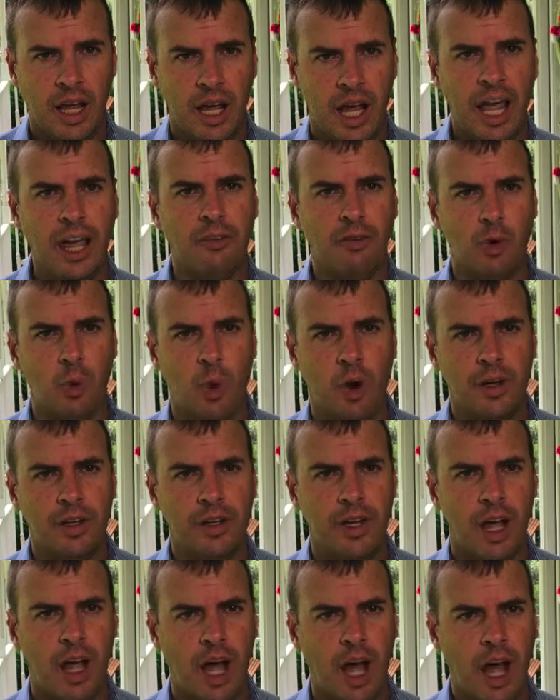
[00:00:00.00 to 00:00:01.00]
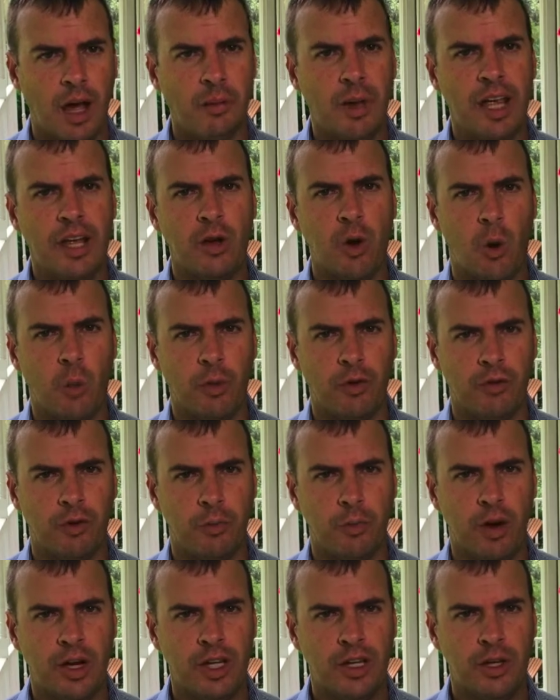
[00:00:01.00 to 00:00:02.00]
Hey everyone, I'm Hank Coleman
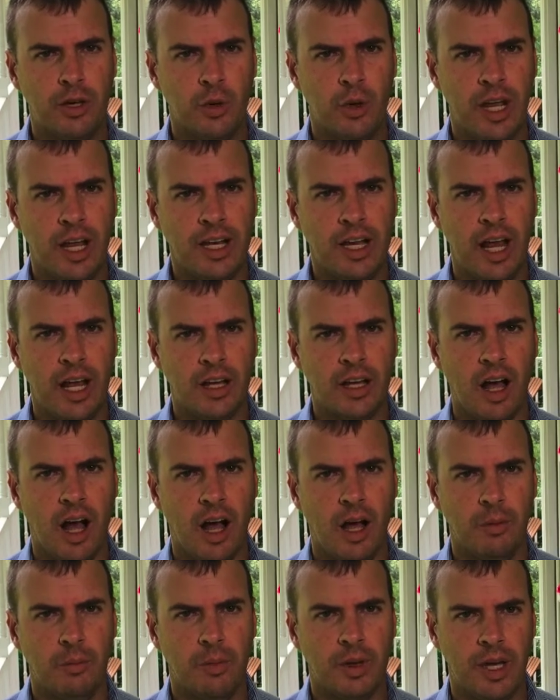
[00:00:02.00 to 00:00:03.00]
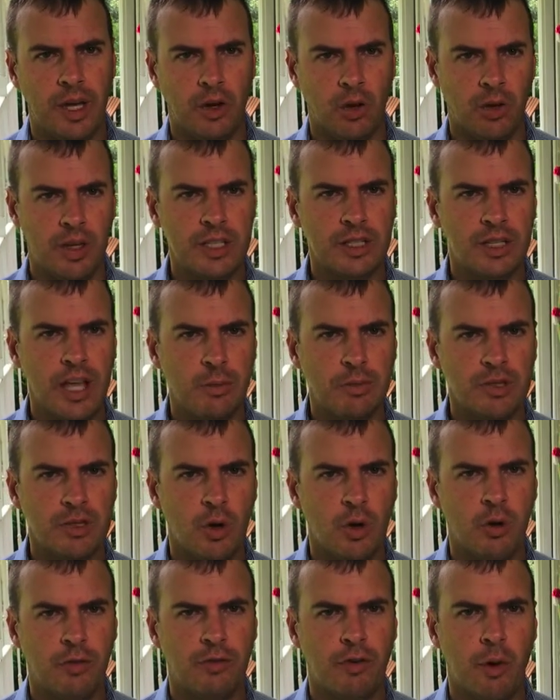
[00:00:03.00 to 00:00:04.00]
from MoneyQA.com, and on this
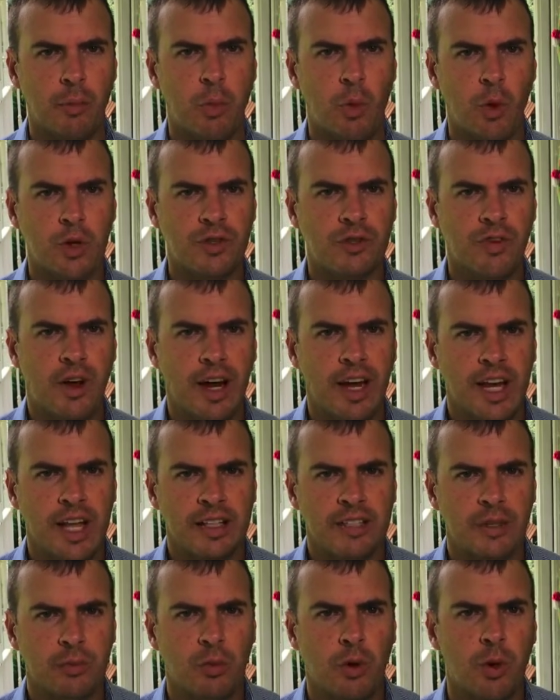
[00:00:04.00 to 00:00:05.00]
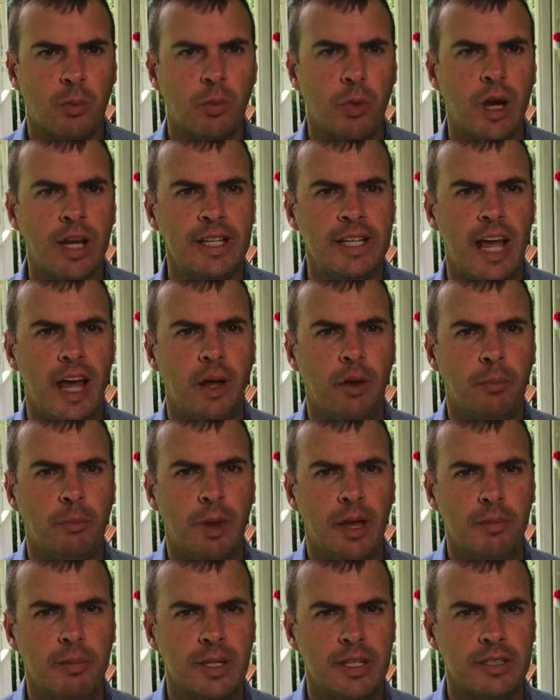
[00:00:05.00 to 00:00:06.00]
episode of Front Porch Finance, I'm going to break down
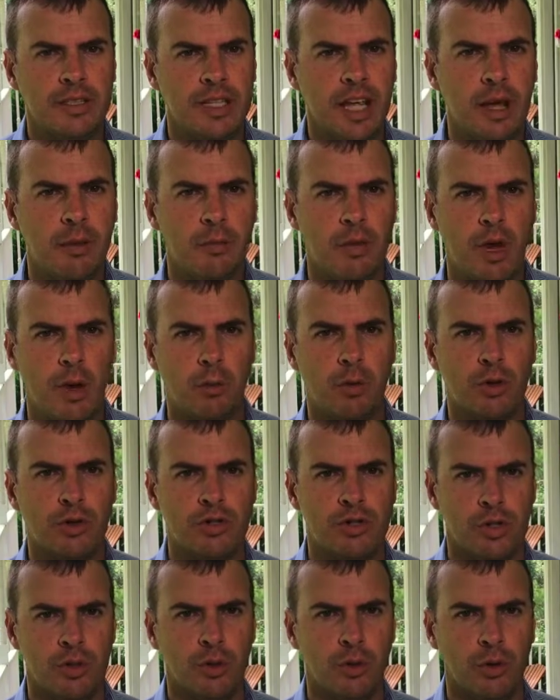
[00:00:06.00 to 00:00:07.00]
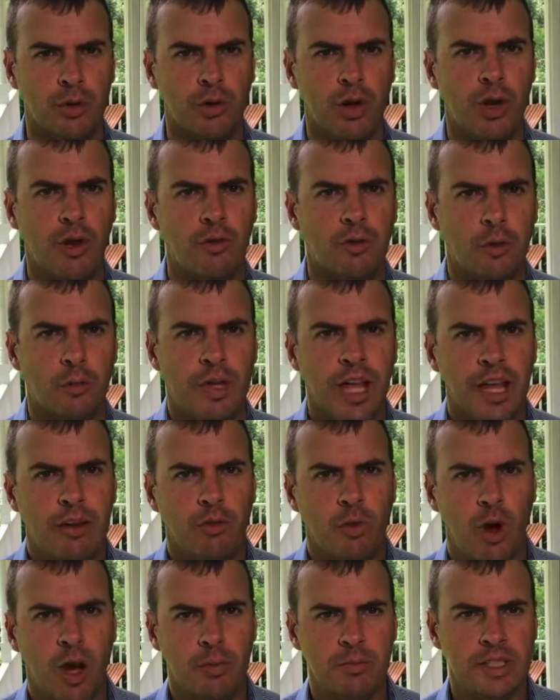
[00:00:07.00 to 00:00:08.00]
baby step number 2 from
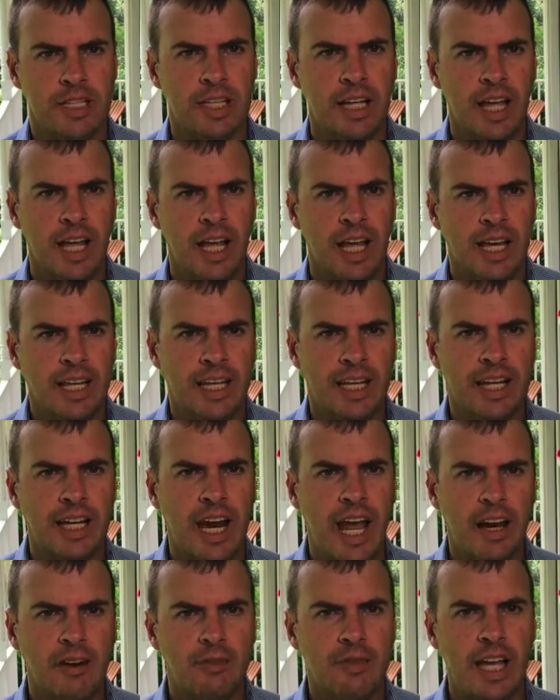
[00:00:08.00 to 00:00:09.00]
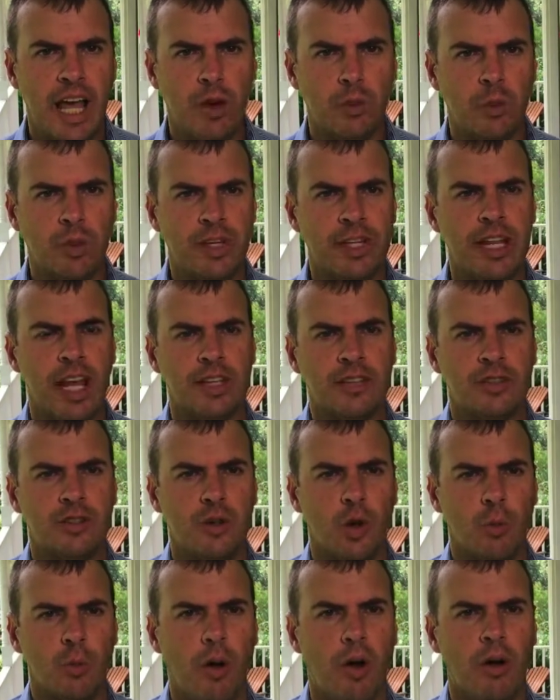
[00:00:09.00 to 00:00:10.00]
Dave Ramsey, getting out of debt with a debt
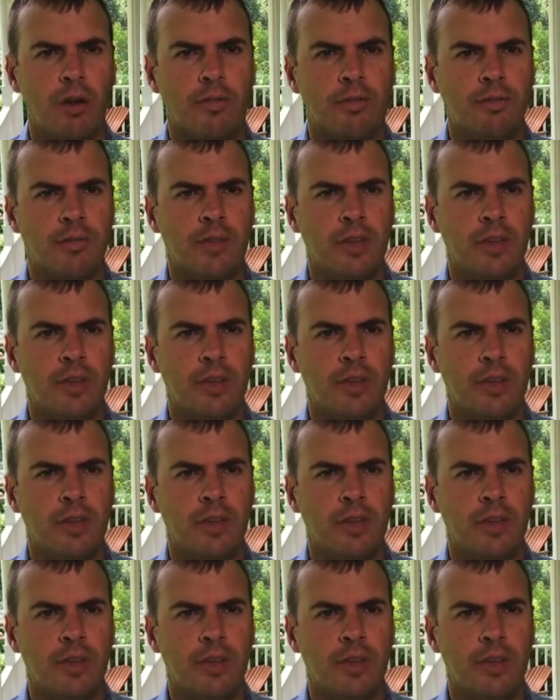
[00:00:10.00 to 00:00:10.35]
snowball.